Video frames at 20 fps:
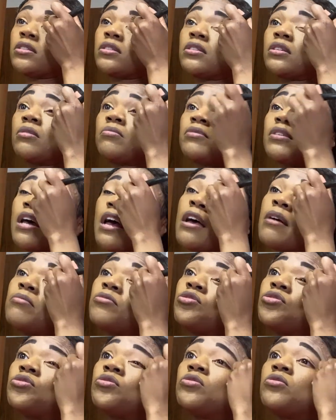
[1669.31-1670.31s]

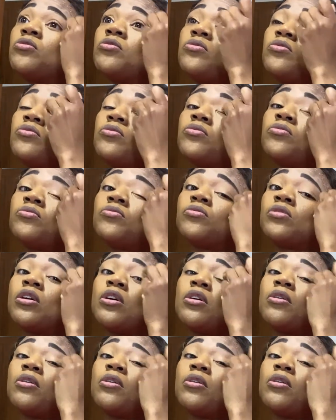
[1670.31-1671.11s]
sometimes you